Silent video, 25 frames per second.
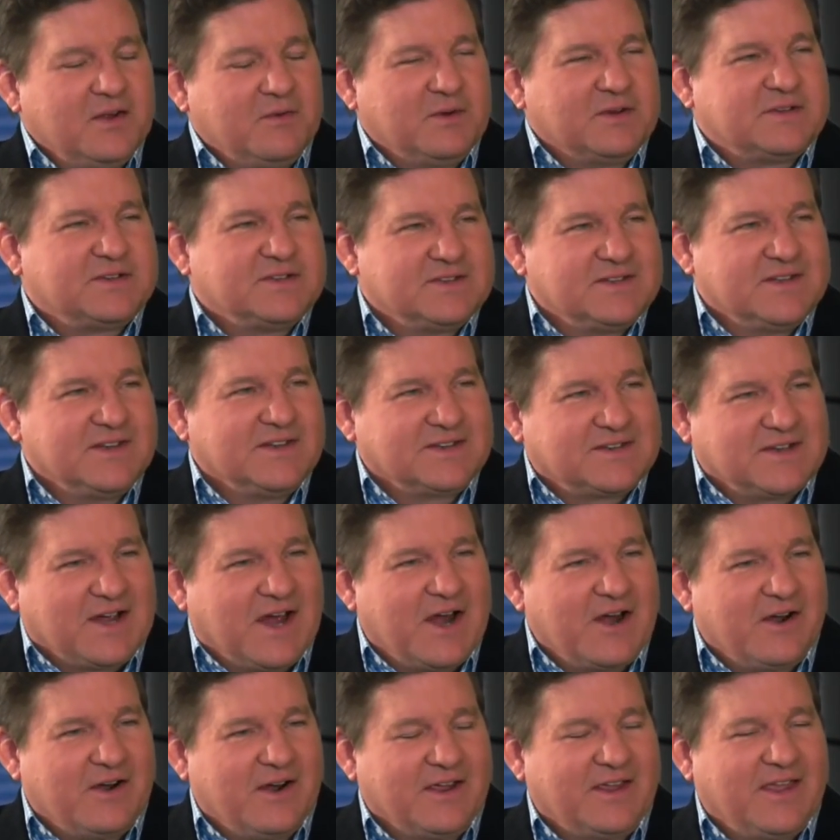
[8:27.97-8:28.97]
which is the
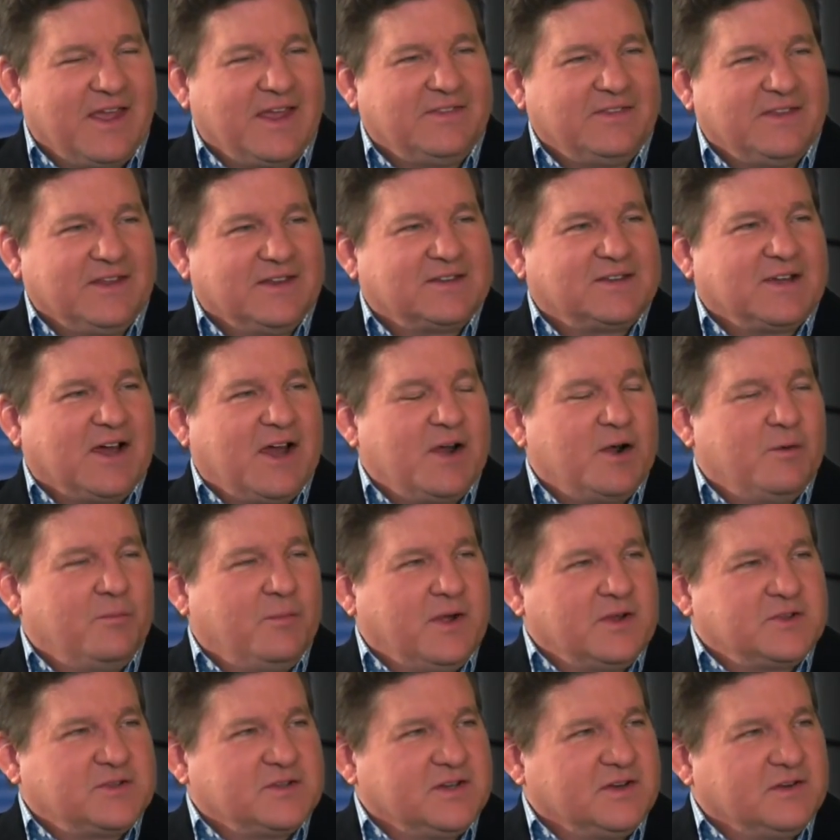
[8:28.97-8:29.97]
entire
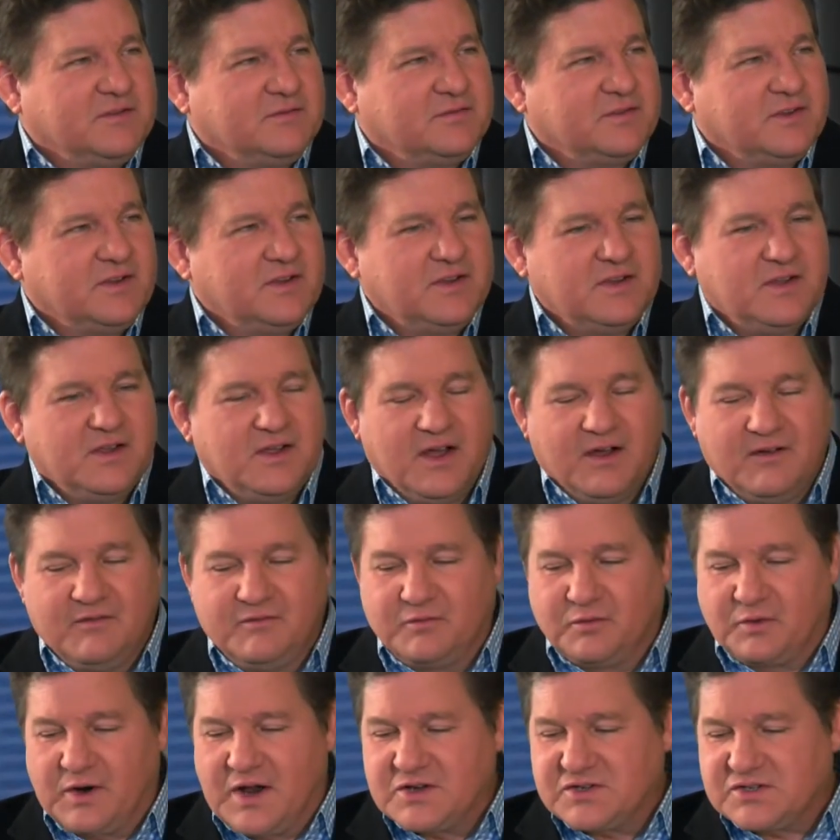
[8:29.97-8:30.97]
budget of
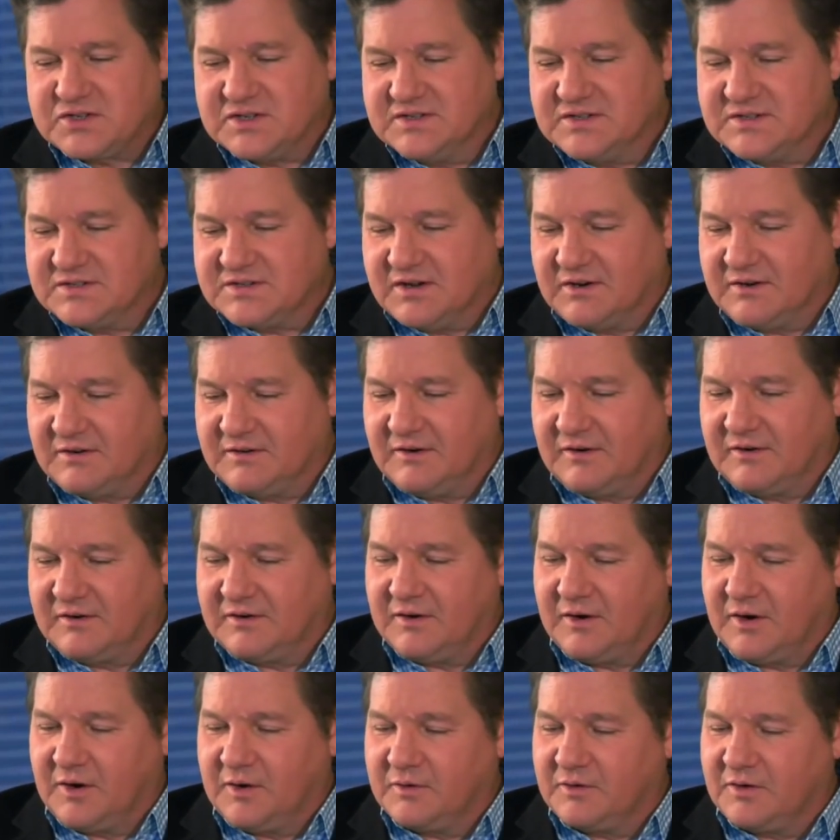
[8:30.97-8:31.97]
Russians,
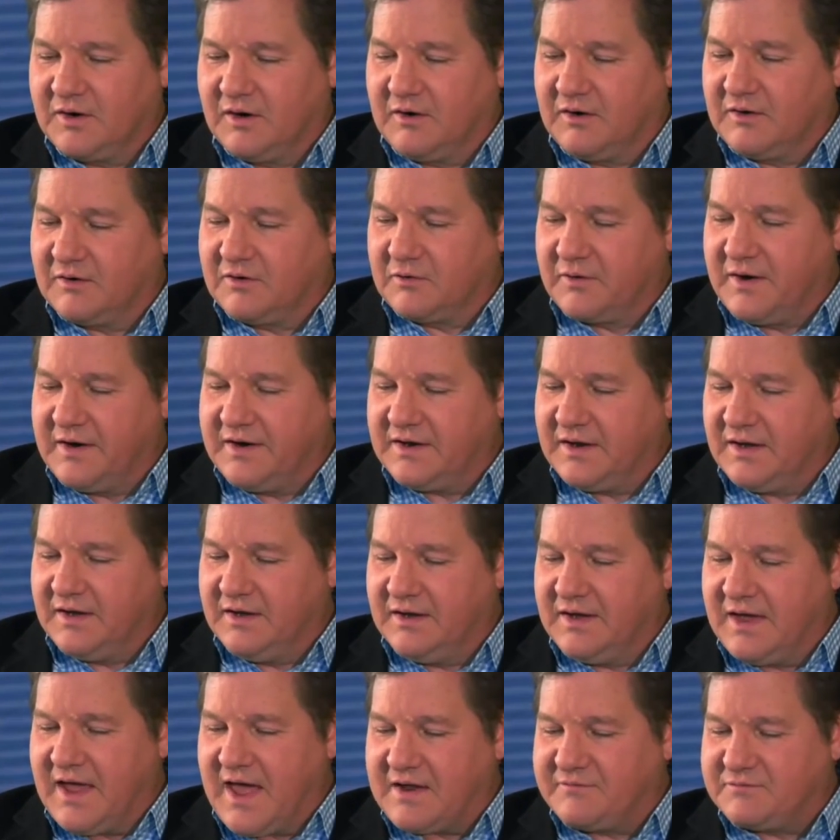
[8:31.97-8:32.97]
our great
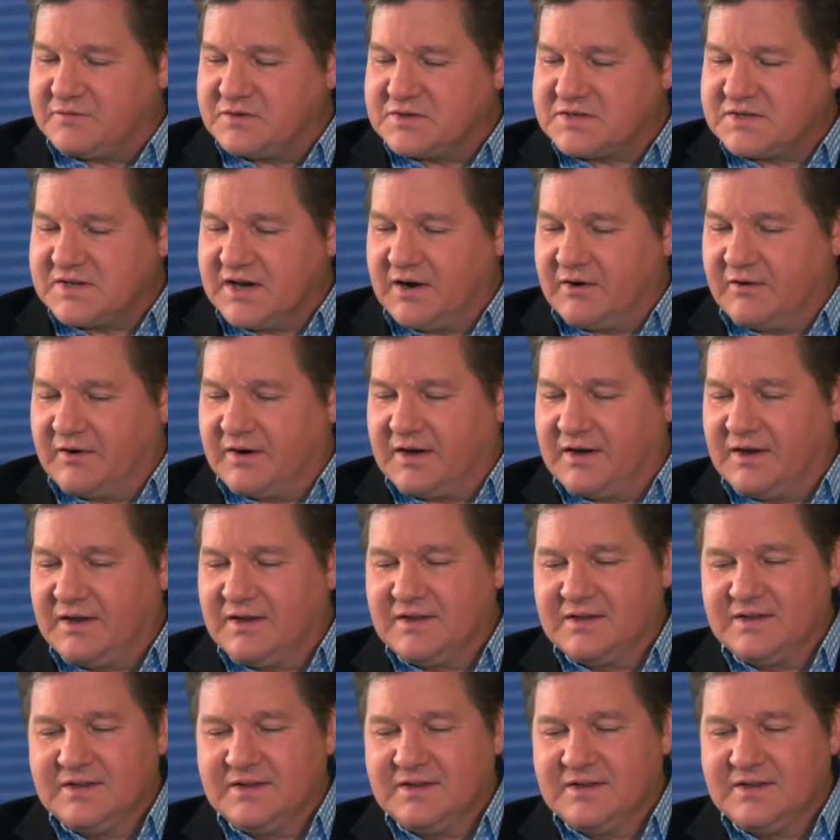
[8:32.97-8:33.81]
adversary.